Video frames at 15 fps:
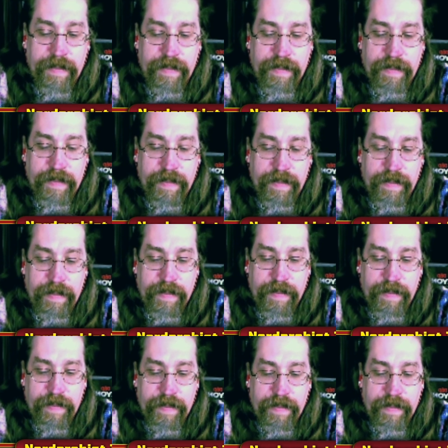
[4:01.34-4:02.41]

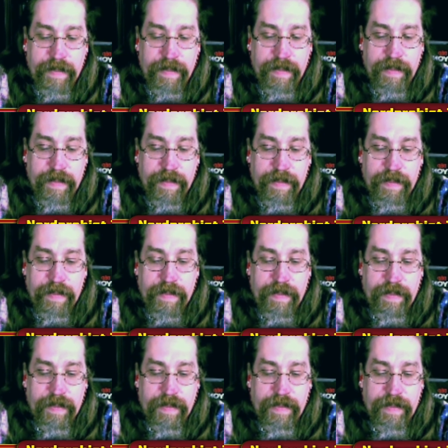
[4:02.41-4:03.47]

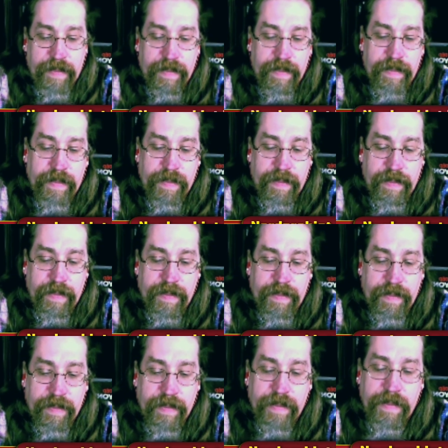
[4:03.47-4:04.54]

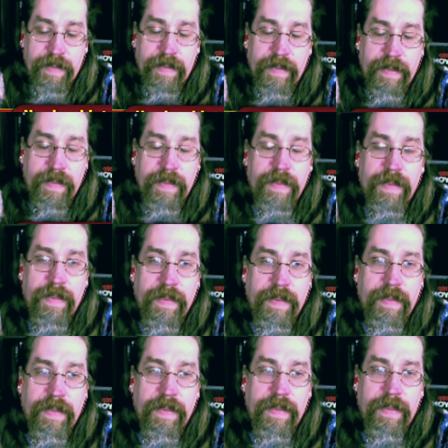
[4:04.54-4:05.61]

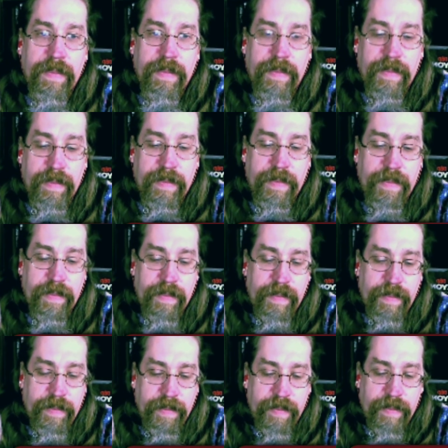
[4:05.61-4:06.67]

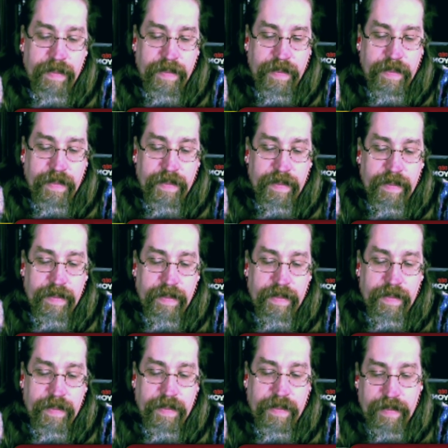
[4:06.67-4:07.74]

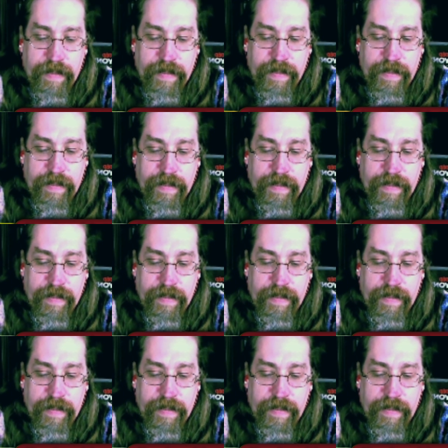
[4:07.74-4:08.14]
(silent)